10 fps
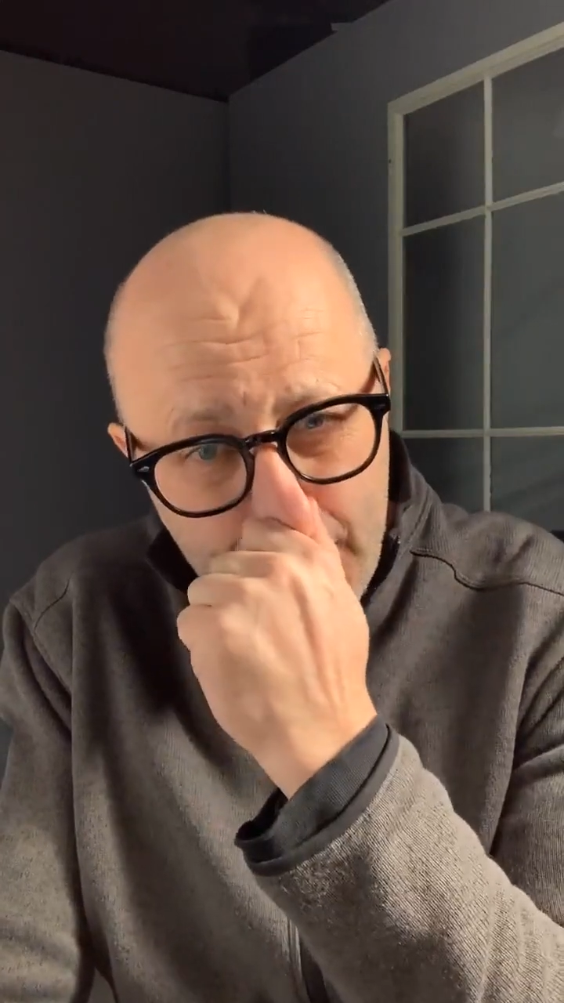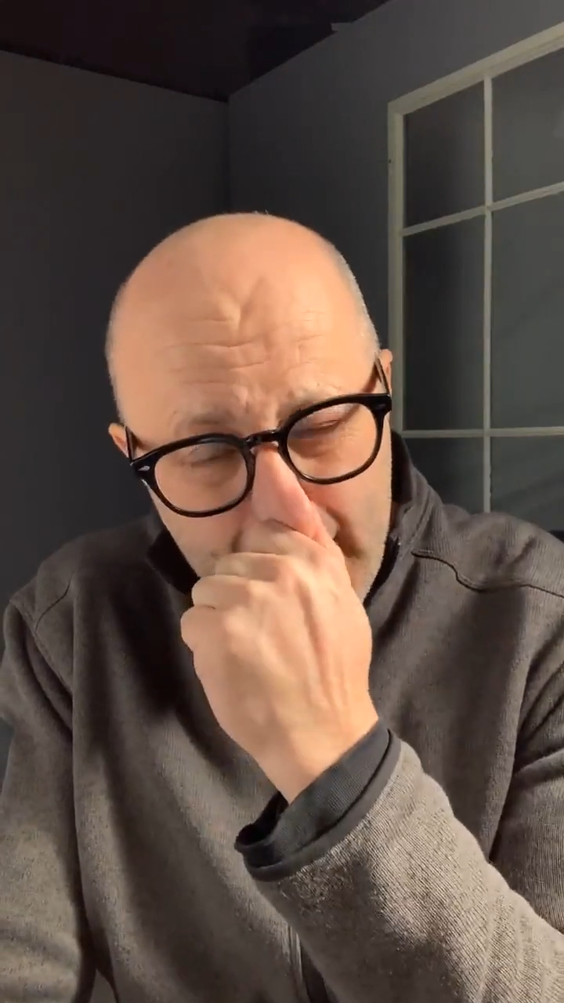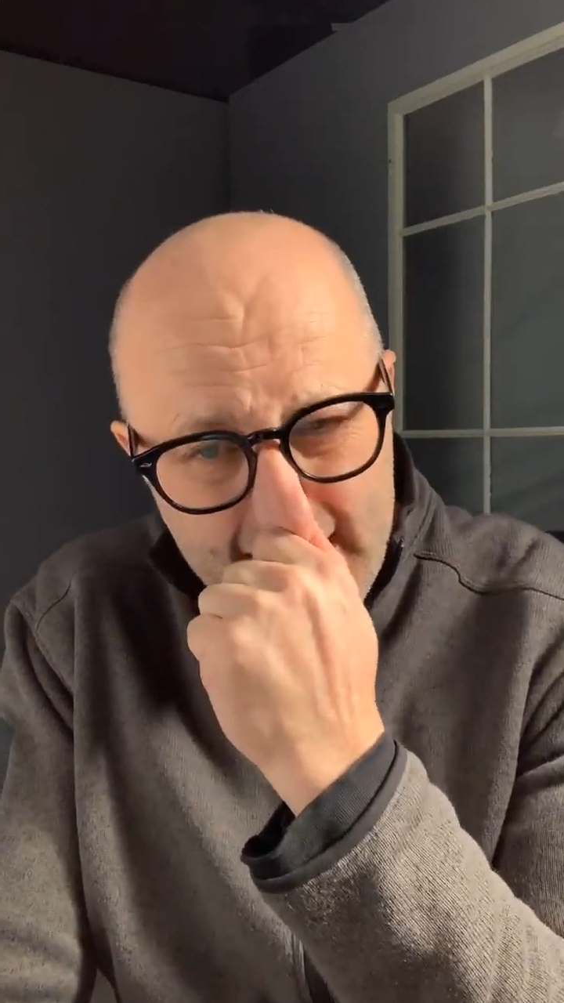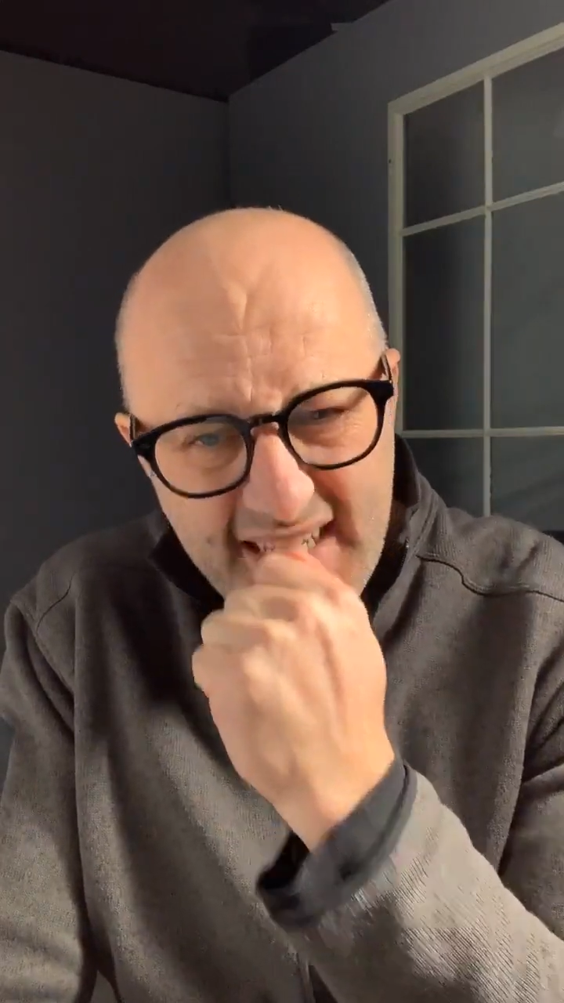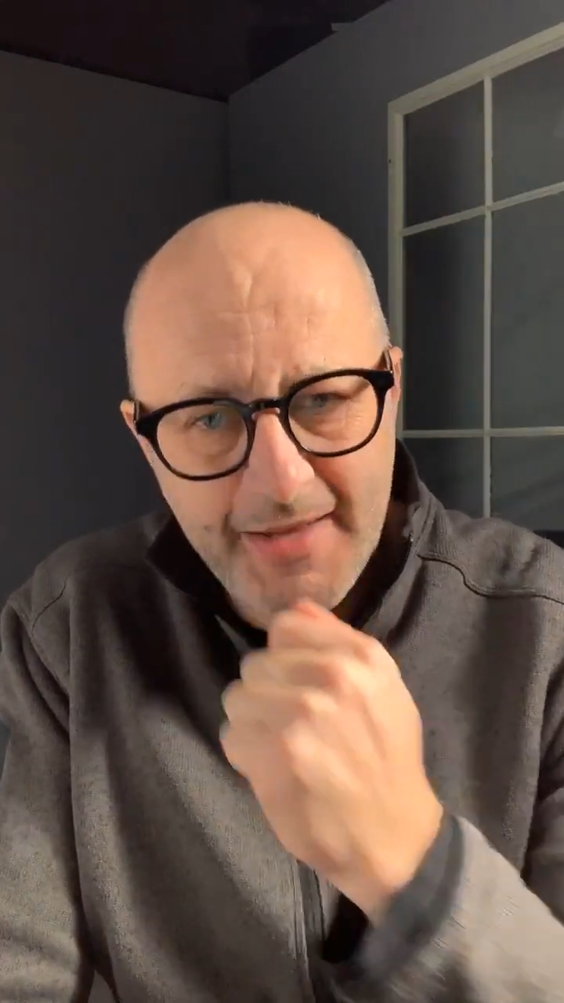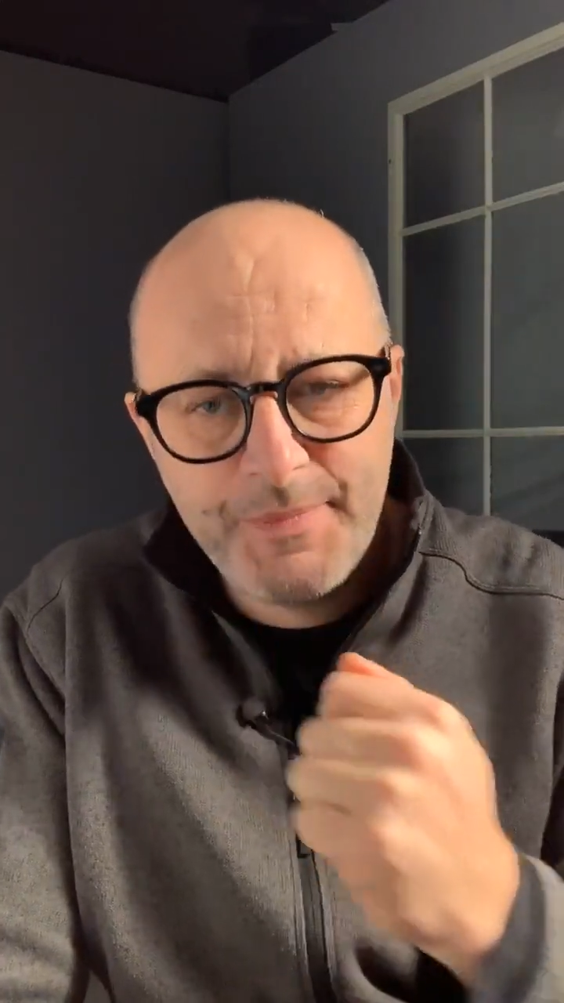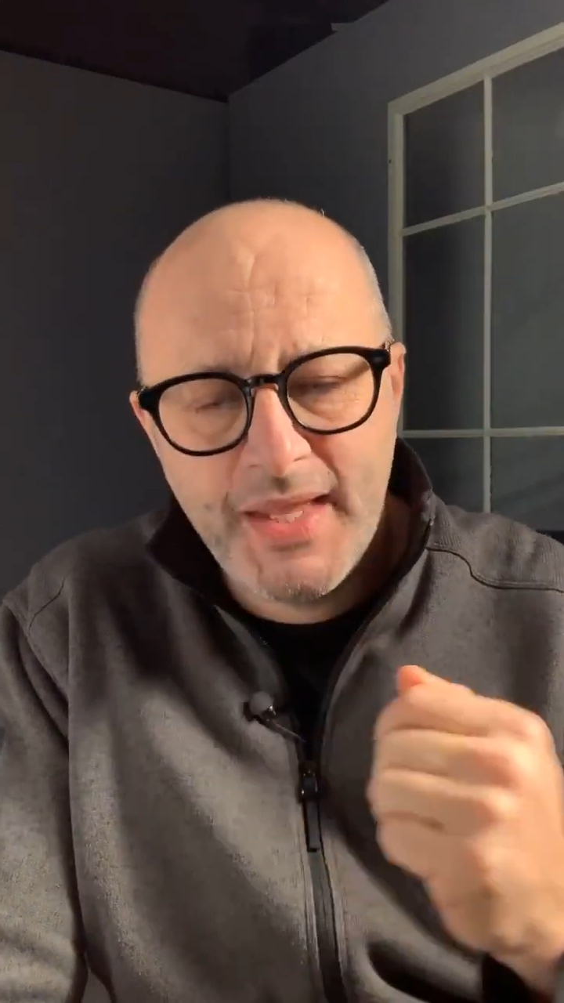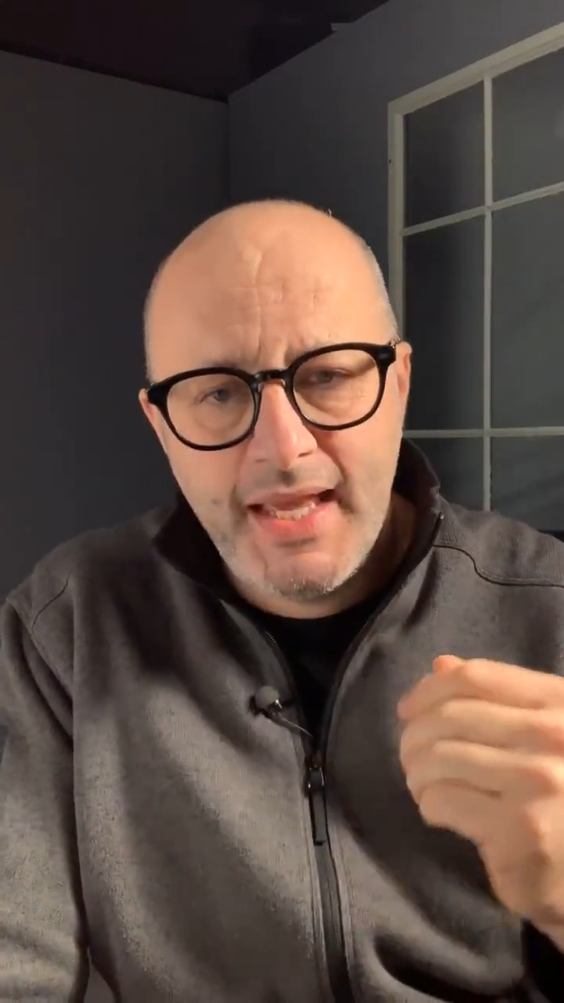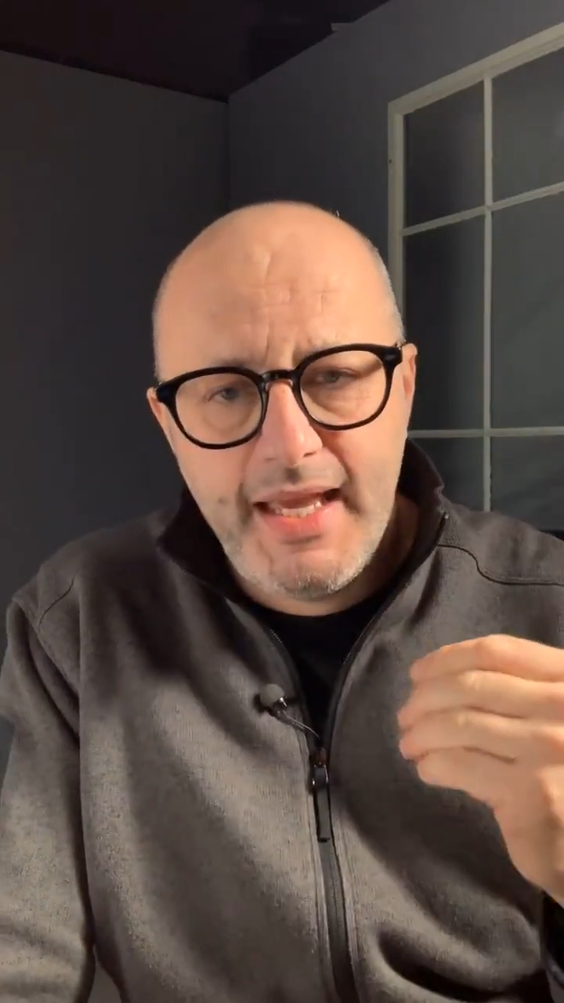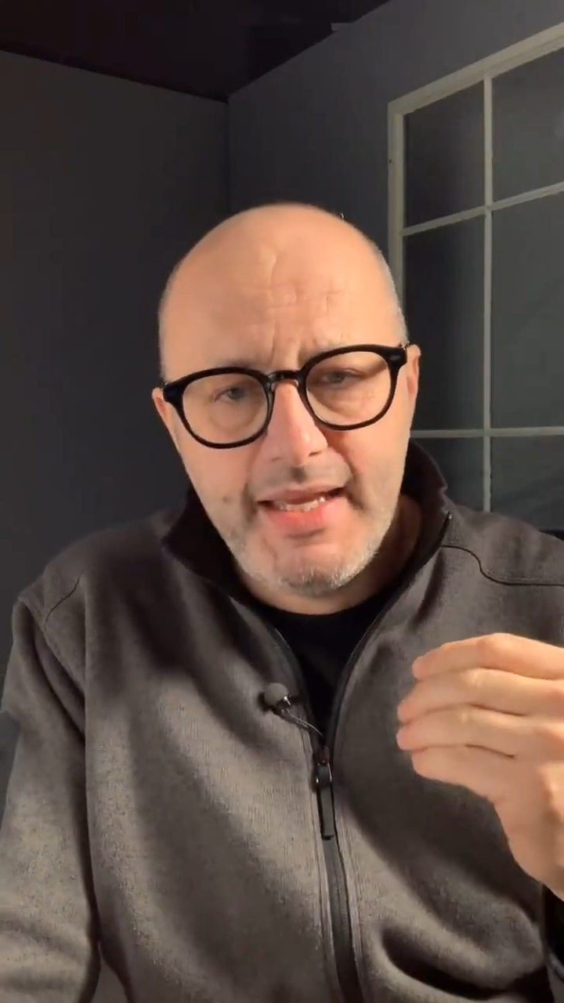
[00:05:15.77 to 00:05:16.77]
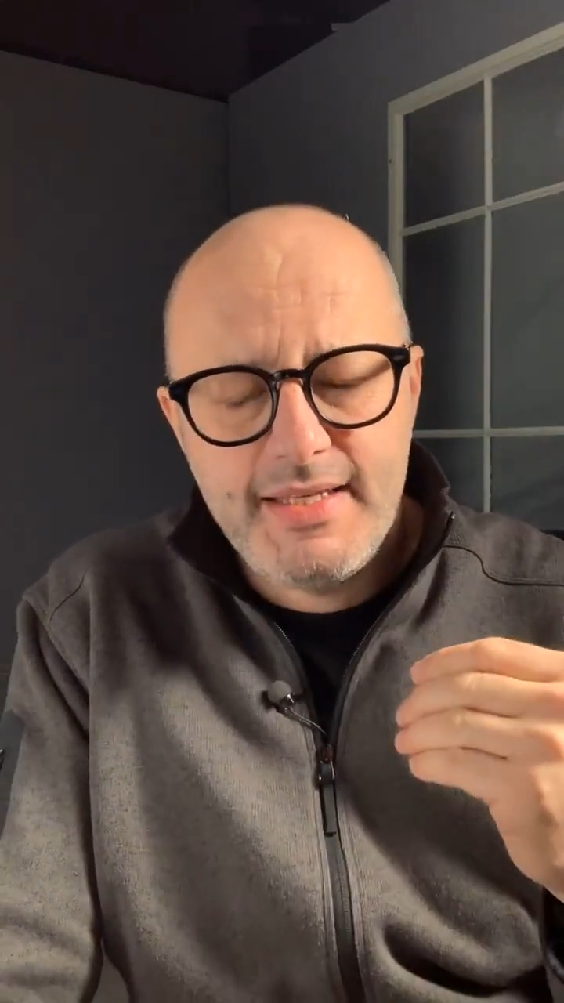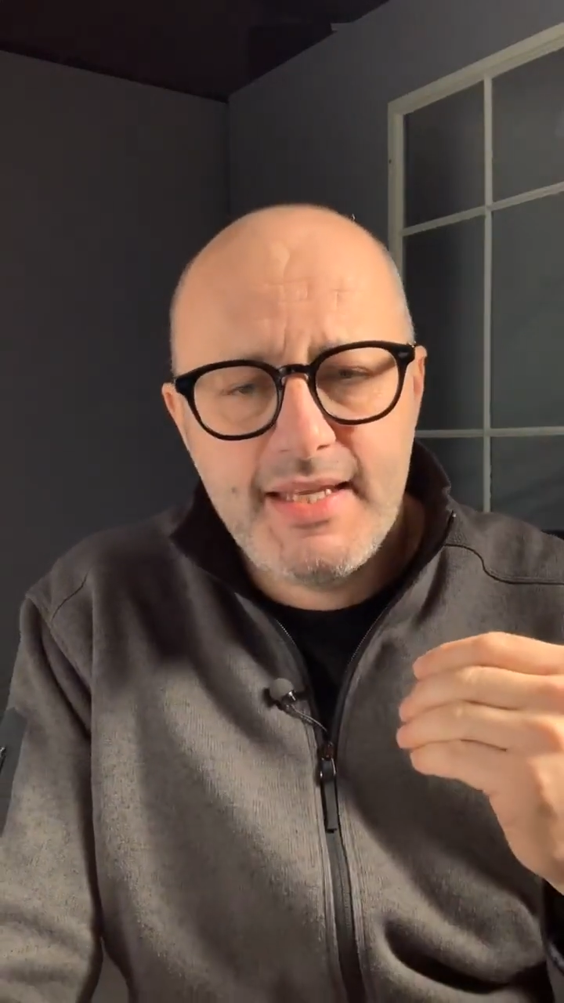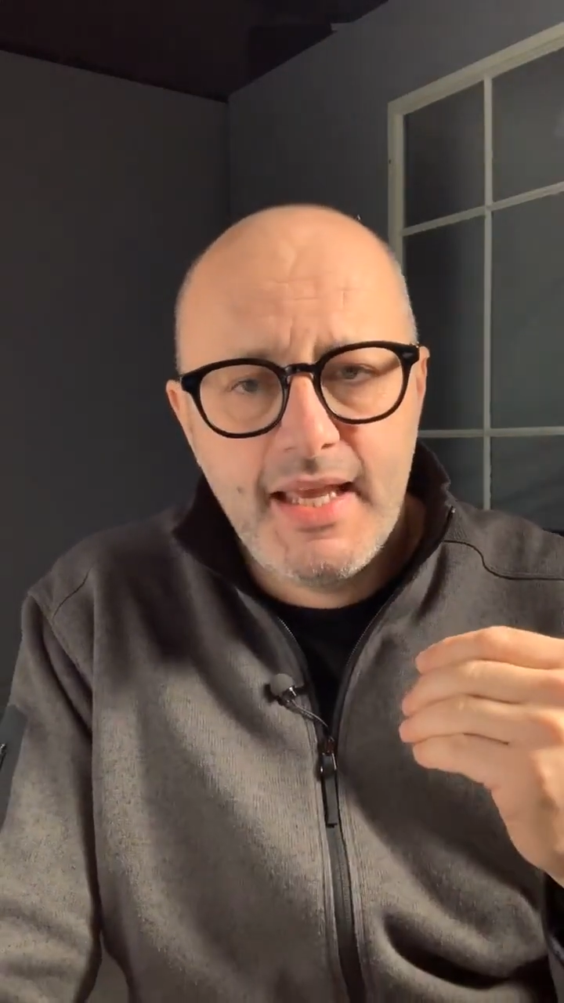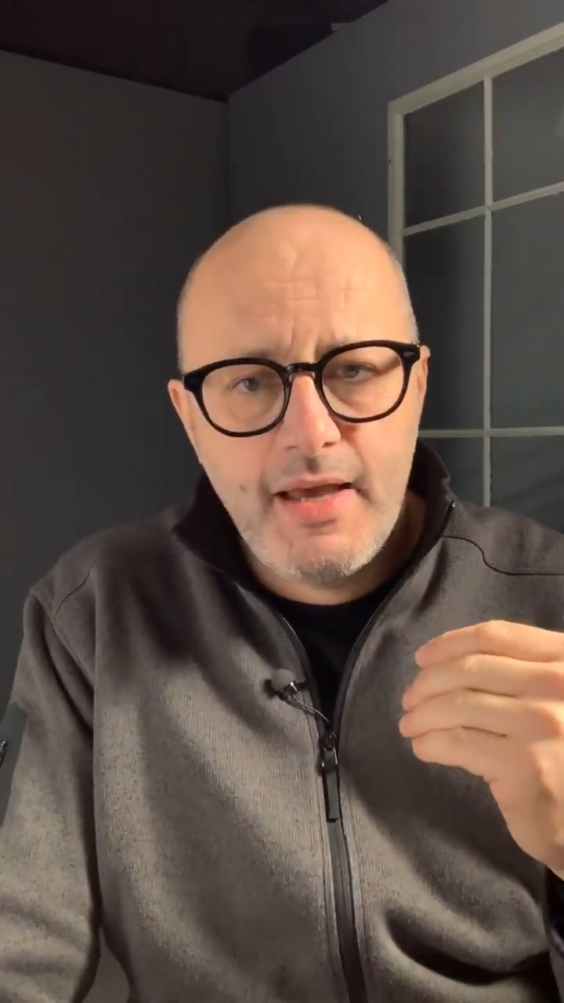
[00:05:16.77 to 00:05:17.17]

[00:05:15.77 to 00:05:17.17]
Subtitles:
this, is